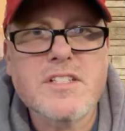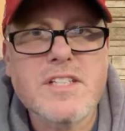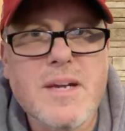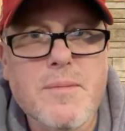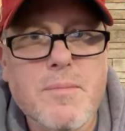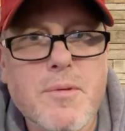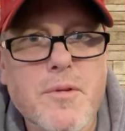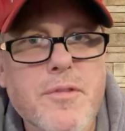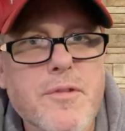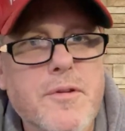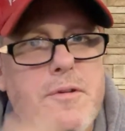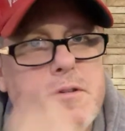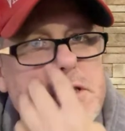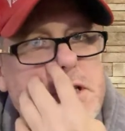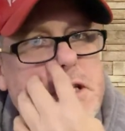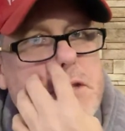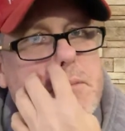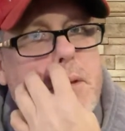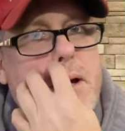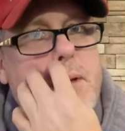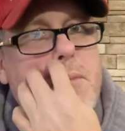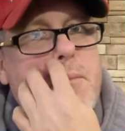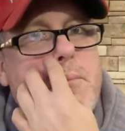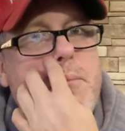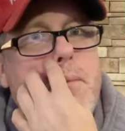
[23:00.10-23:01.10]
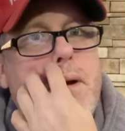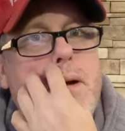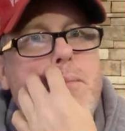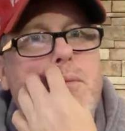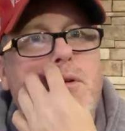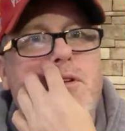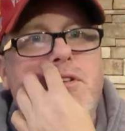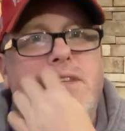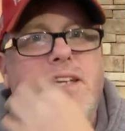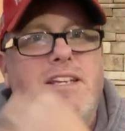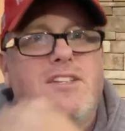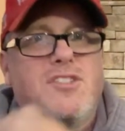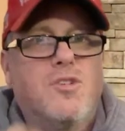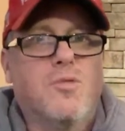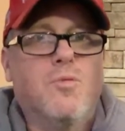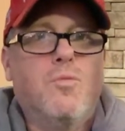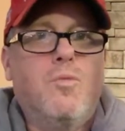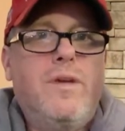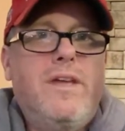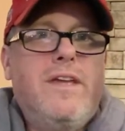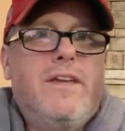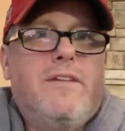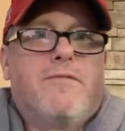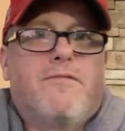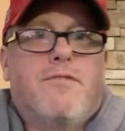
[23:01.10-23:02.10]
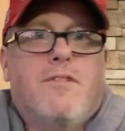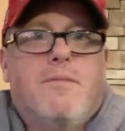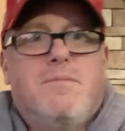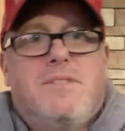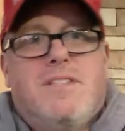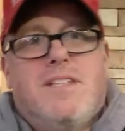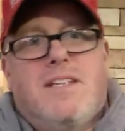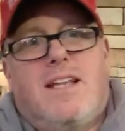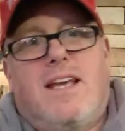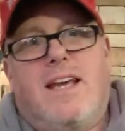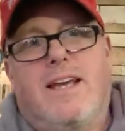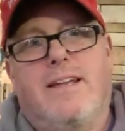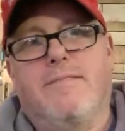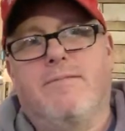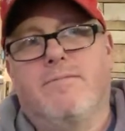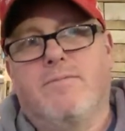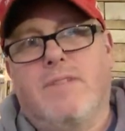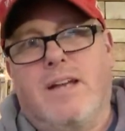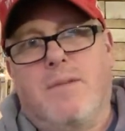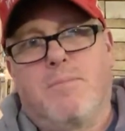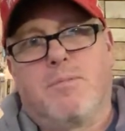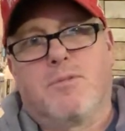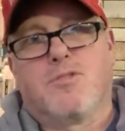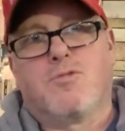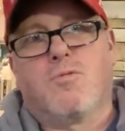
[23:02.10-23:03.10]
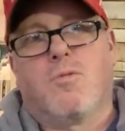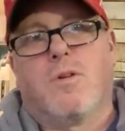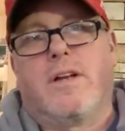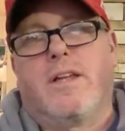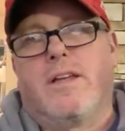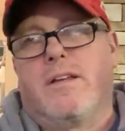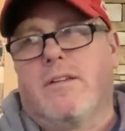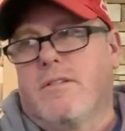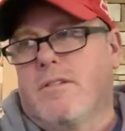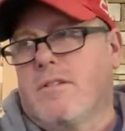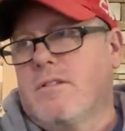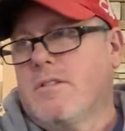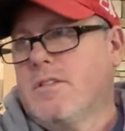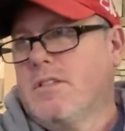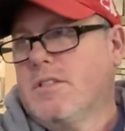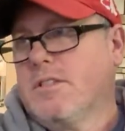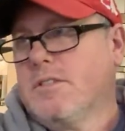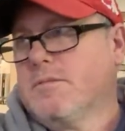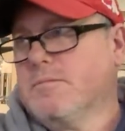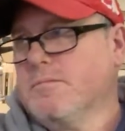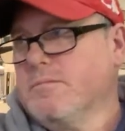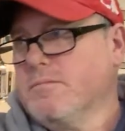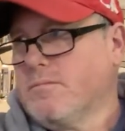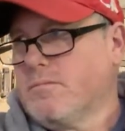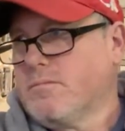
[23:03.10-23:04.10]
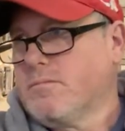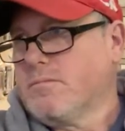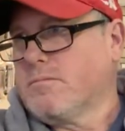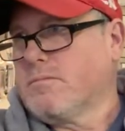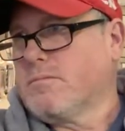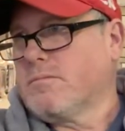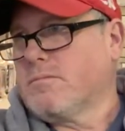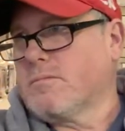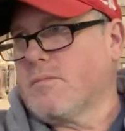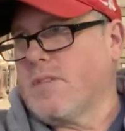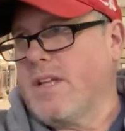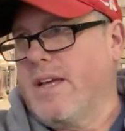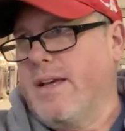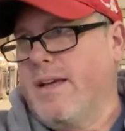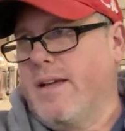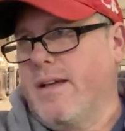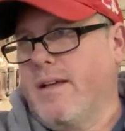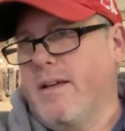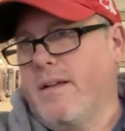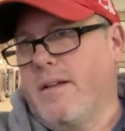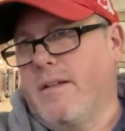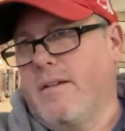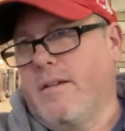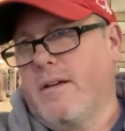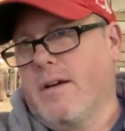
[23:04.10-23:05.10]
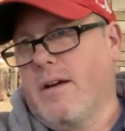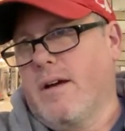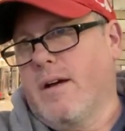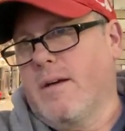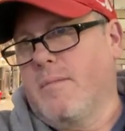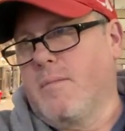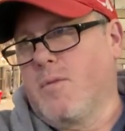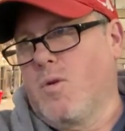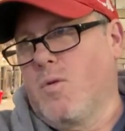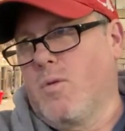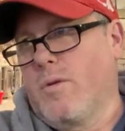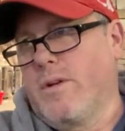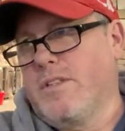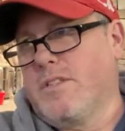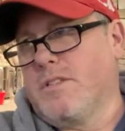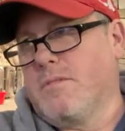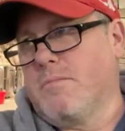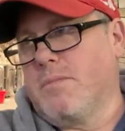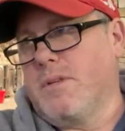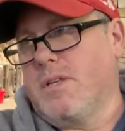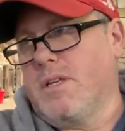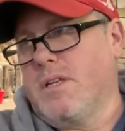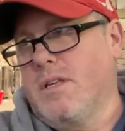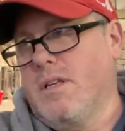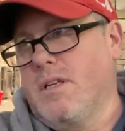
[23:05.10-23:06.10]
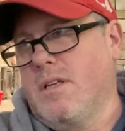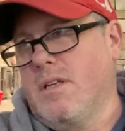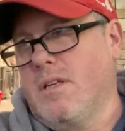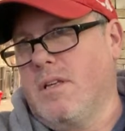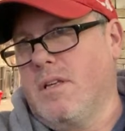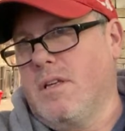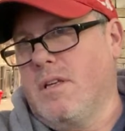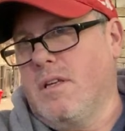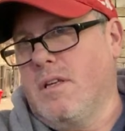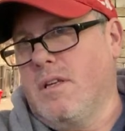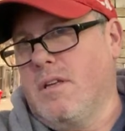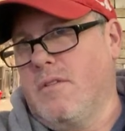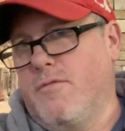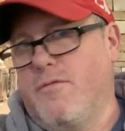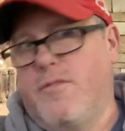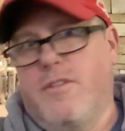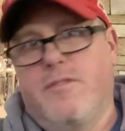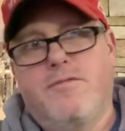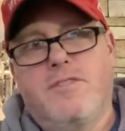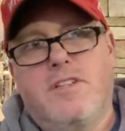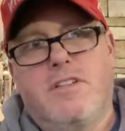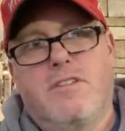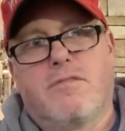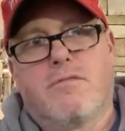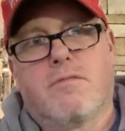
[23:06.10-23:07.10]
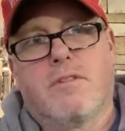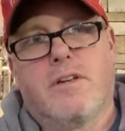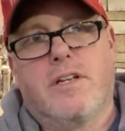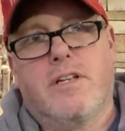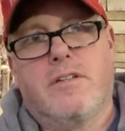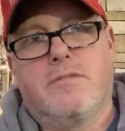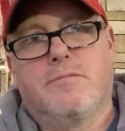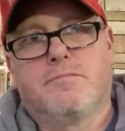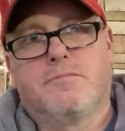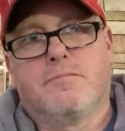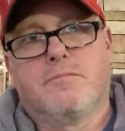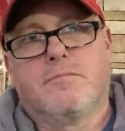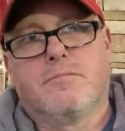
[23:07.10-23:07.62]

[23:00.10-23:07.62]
It's April 13th. My birthday is a week from today, April 20th. And I'm going to be 53.